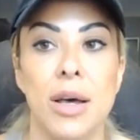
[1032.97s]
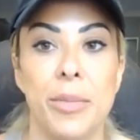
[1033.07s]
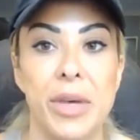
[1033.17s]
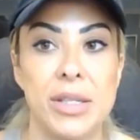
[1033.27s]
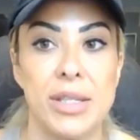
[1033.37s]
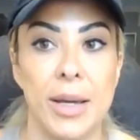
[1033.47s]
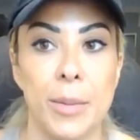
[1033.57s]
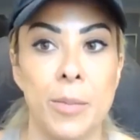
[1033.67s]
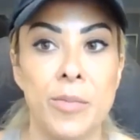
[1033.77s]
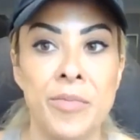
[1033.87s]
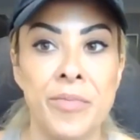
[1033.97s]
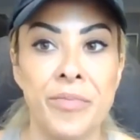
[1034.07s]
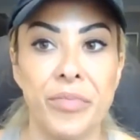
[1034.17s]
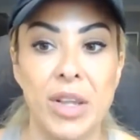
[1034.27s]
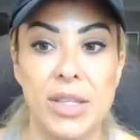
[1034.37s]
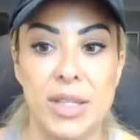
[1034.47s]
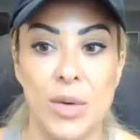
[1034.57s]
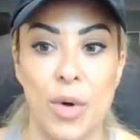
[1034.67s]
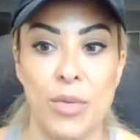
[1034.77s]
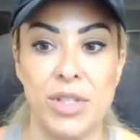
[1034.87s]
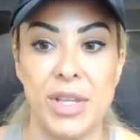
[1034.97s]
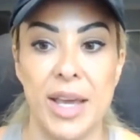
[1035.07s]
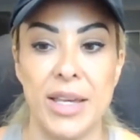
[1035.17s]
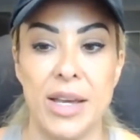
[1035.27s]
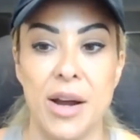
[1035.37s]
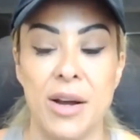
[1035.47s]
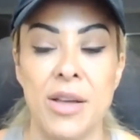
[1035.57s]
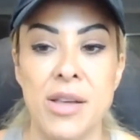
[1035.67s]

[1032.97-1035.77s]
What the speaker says: Amazing. See what we're saying here.